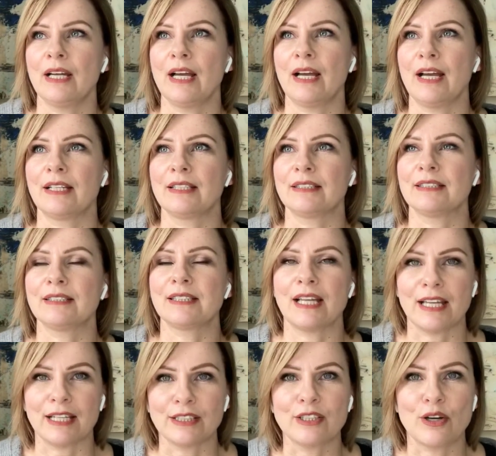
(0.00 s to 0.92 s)
and
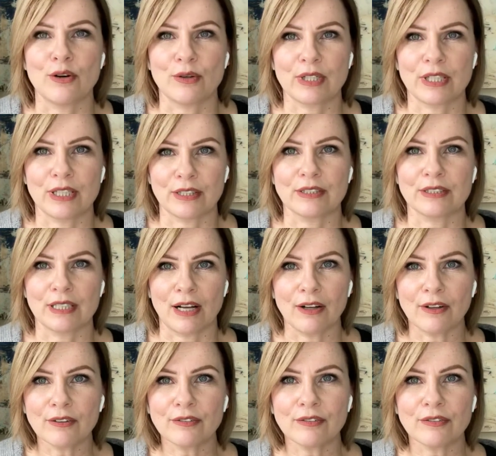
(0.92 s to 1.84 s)
saying no to
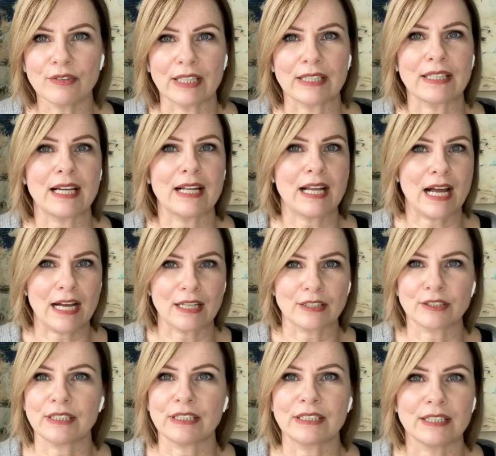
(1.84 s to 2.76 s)
yourself, that
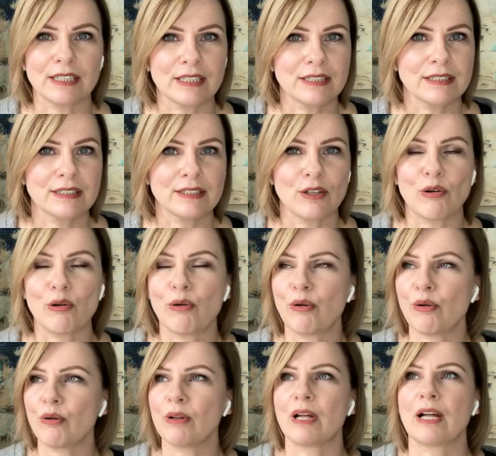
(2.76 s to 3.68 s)
actually does a
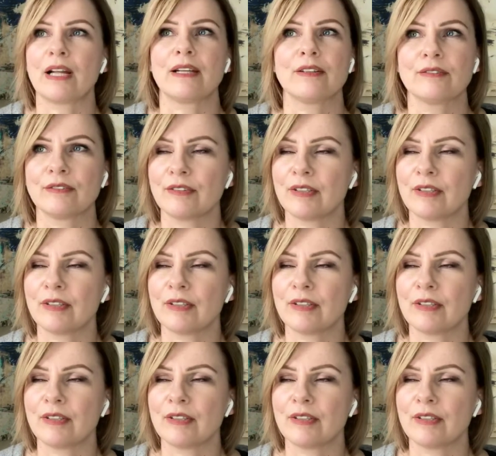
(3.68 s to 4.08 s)
whole lot of